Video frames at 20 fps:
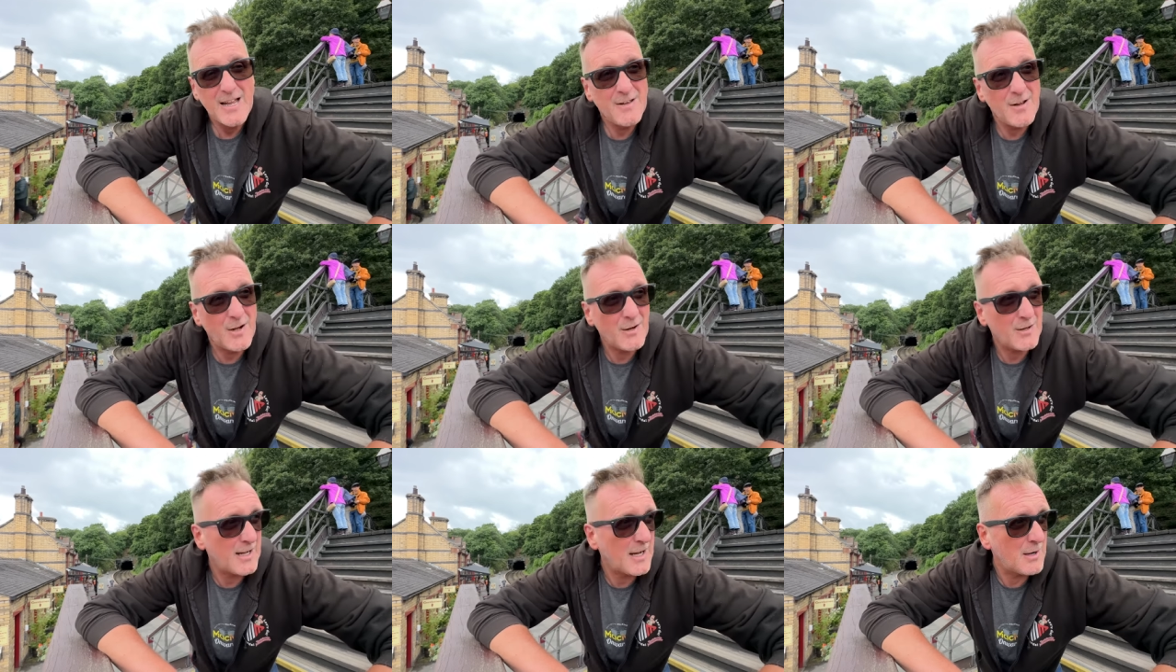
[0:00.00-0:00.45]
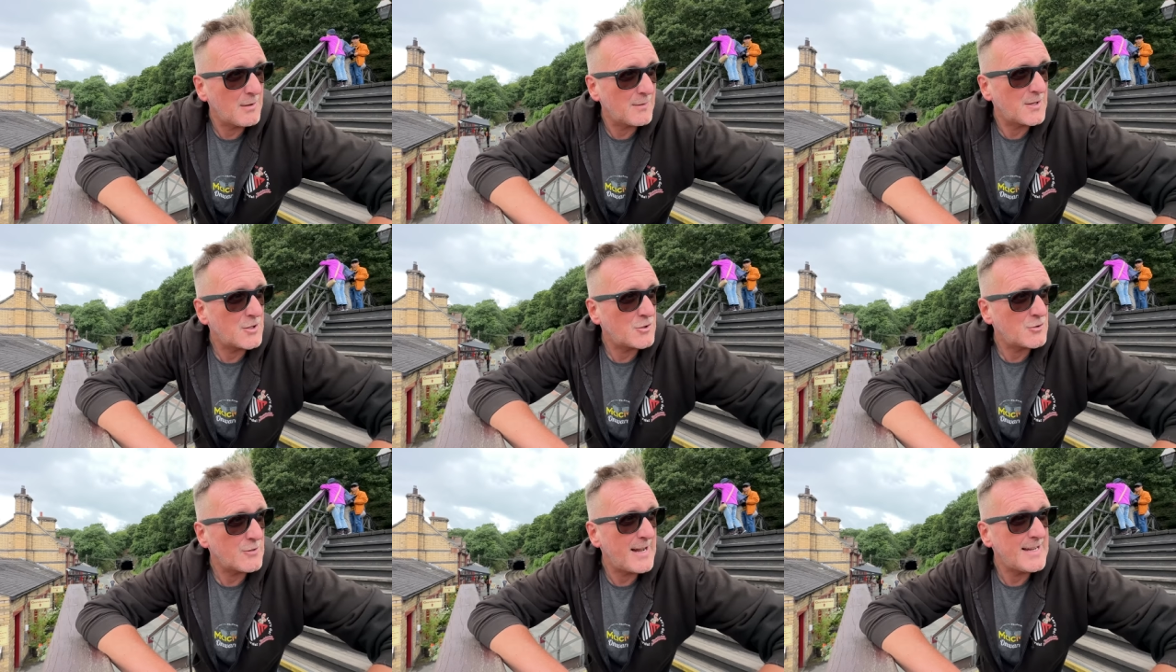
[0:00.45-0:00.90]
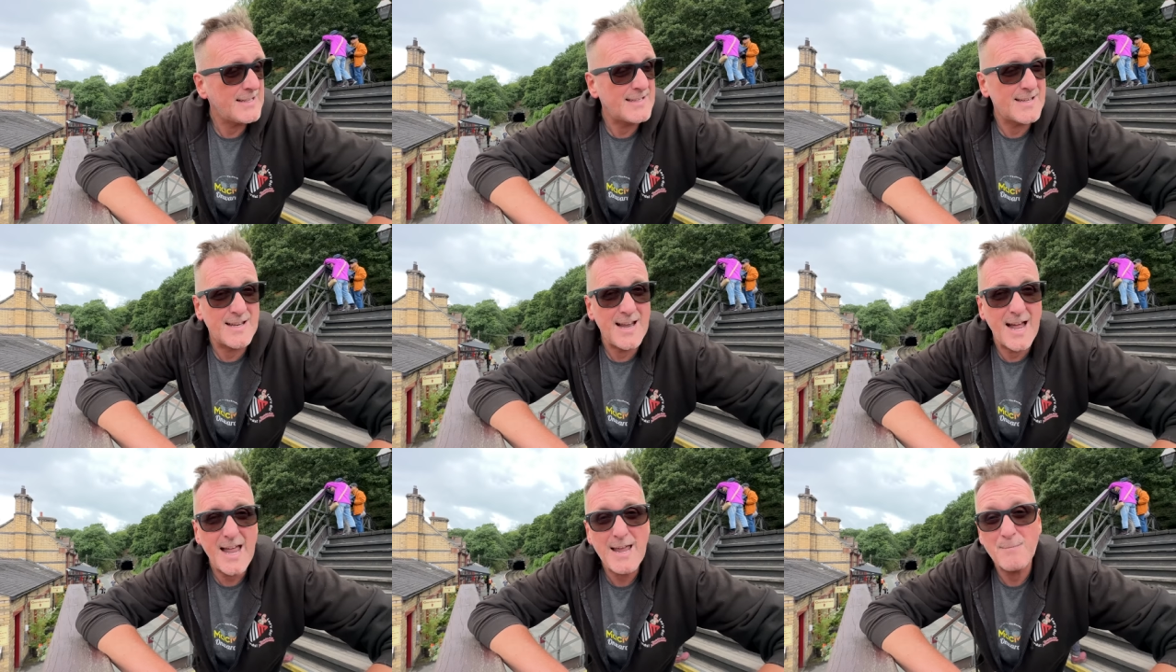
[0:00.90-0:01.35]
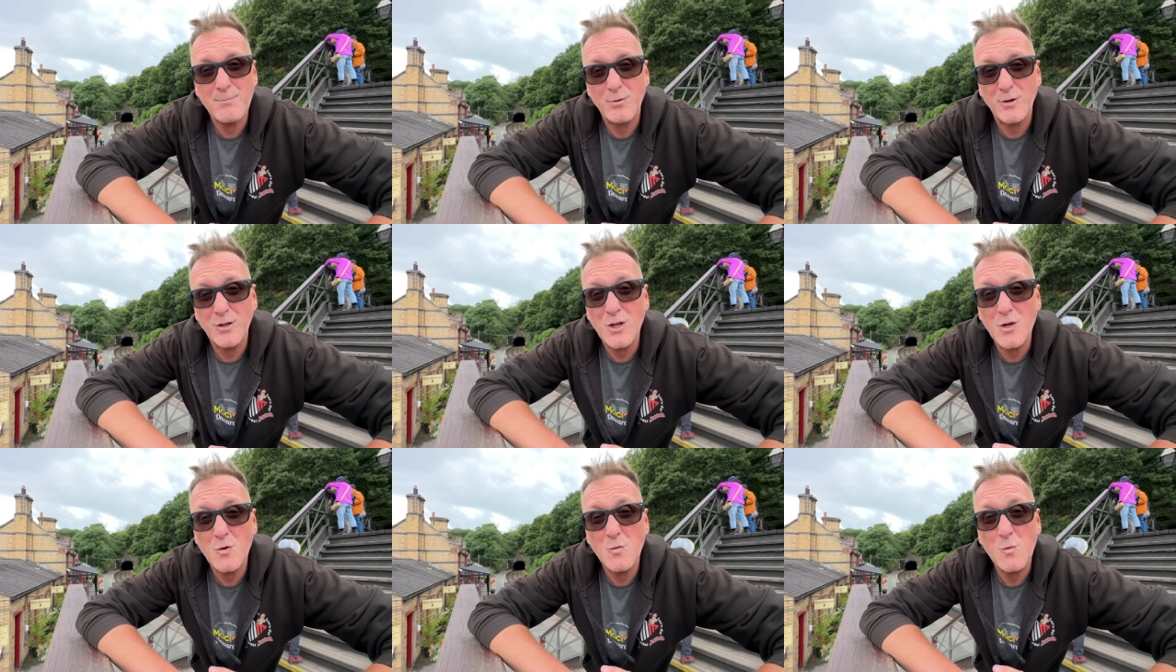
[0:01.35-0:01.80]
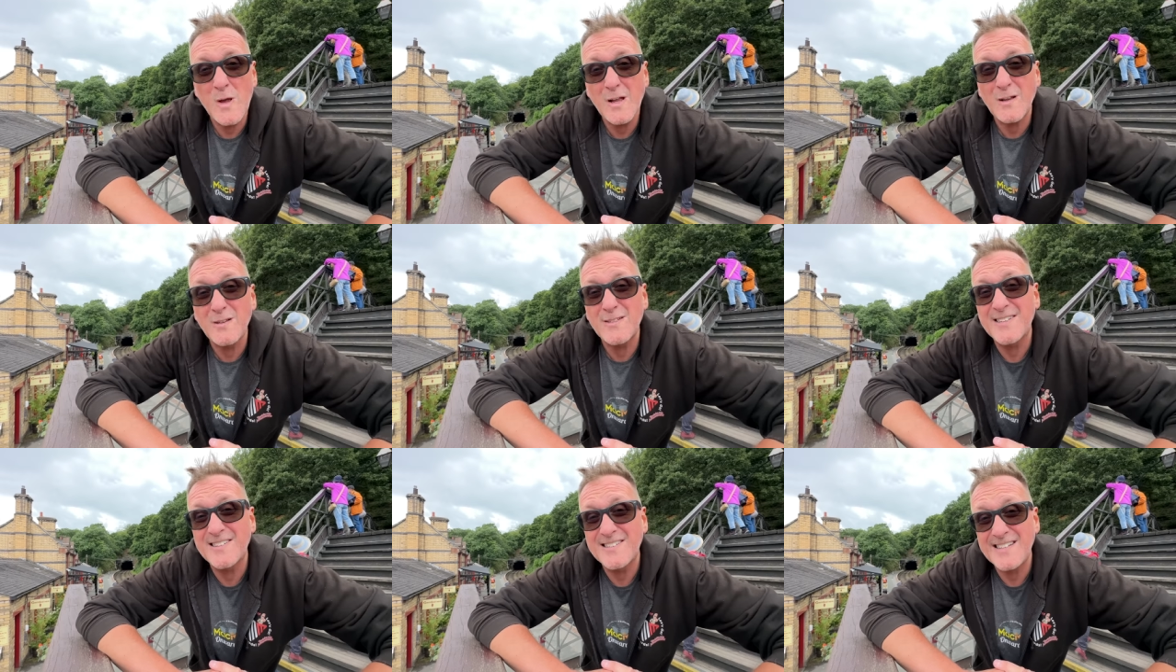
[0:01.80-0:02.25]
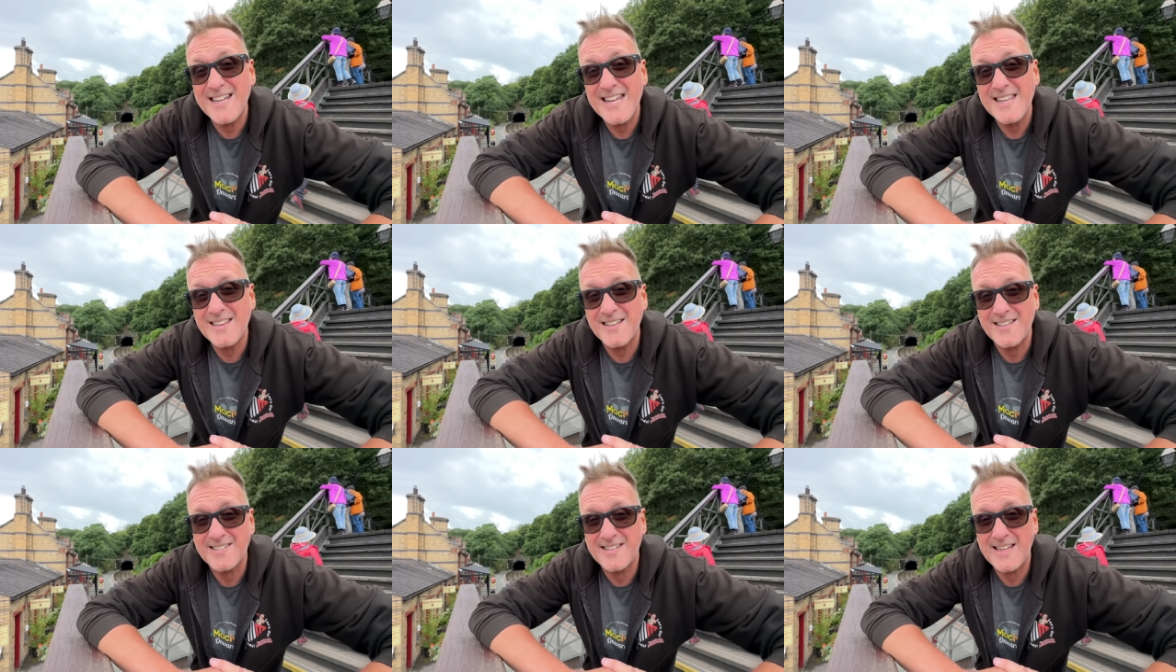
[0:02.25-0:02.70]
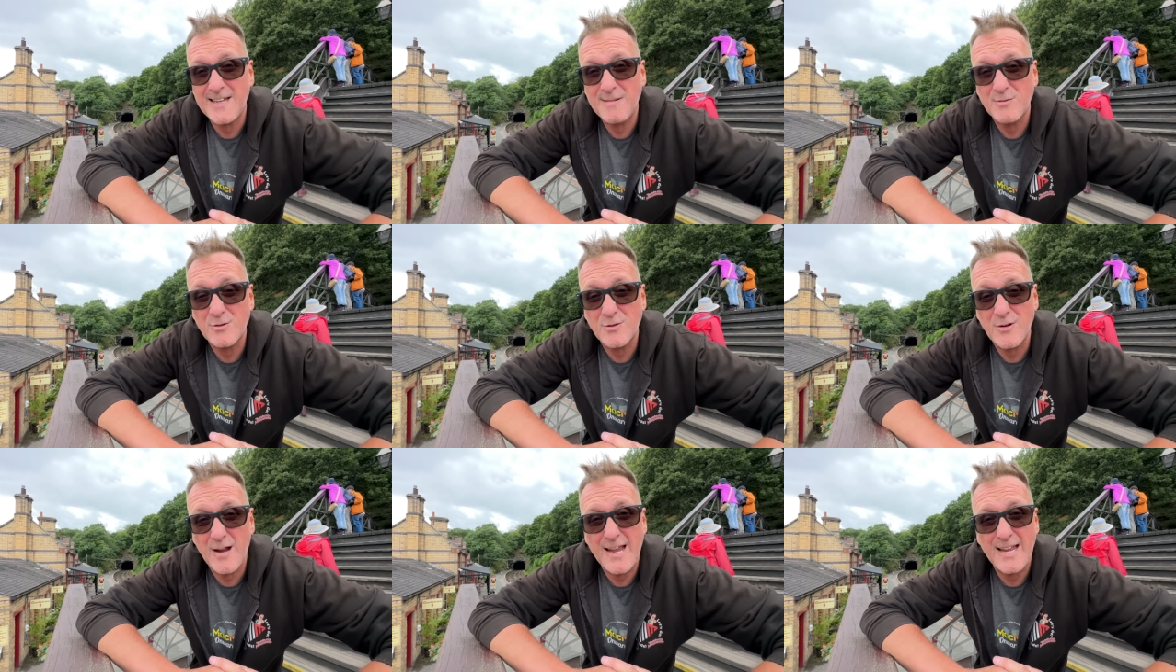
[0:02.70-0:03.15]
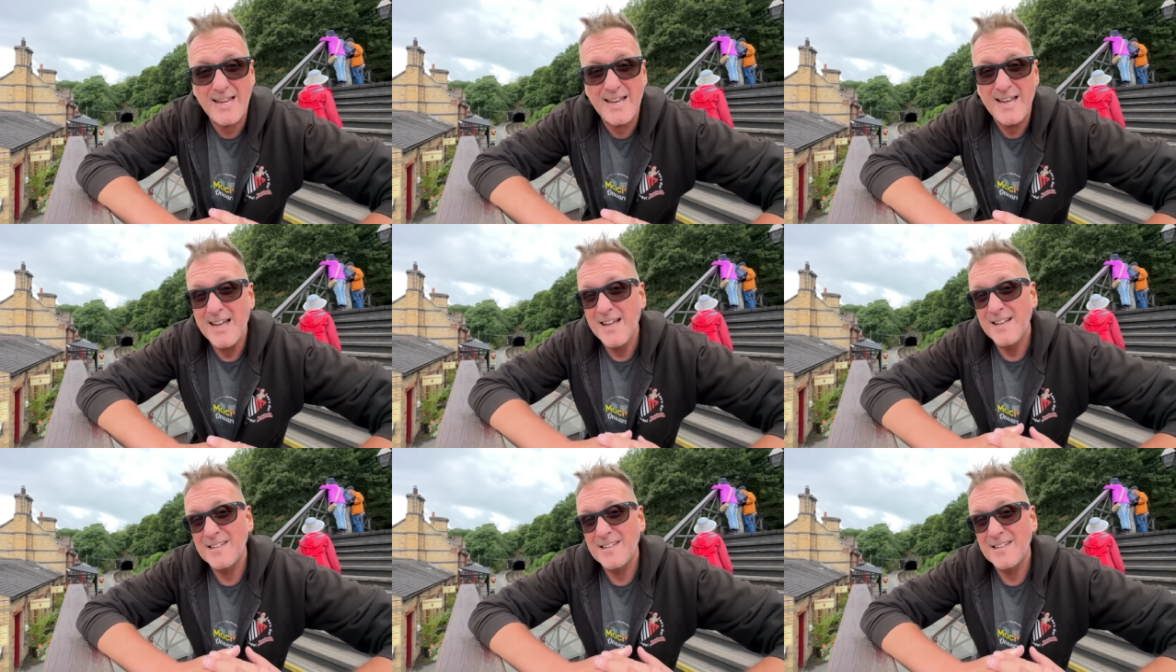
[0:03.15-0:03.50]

not going to go on the train today but you will see the steam train